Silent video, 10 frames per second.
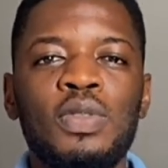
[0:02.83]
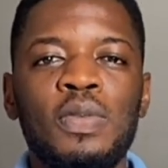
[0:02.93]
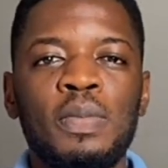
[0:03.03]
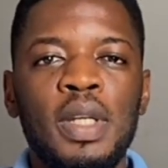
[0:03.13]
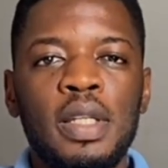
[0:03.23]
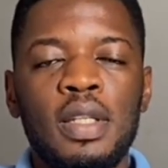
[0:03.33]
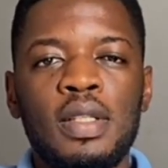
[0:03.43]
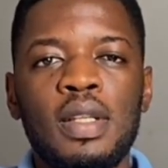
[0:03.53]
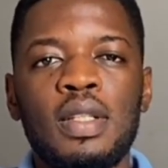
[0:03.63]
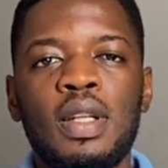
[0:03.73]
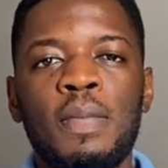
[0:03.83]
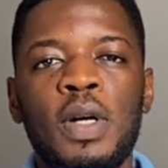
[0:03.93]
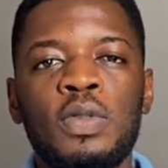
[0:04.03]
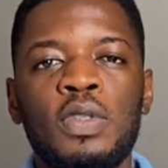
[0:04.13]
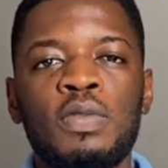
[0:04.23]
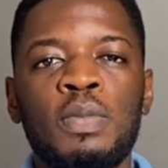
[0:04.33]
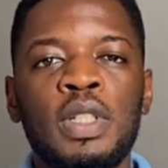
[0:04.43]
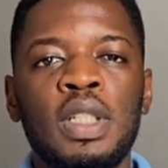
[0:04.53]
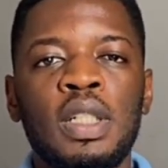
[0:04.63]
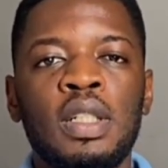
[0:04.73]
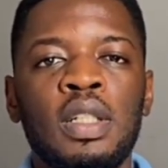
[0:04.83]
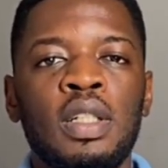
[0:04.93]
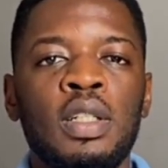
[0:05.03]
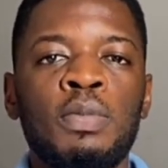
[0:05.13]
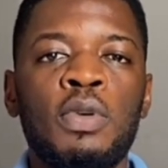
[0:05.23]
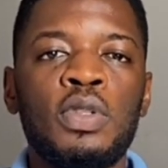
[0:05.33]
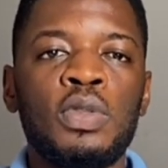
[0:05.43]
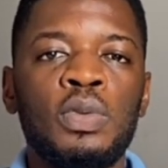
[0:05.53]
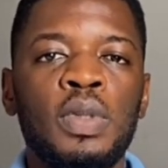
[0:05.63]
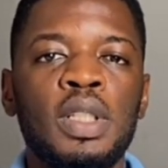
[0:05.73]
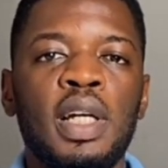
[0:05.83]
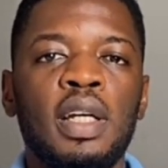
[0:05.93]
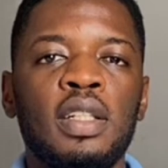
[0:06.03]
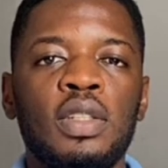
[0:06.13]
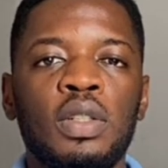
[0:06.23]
to make a certain amount of money in bottled water,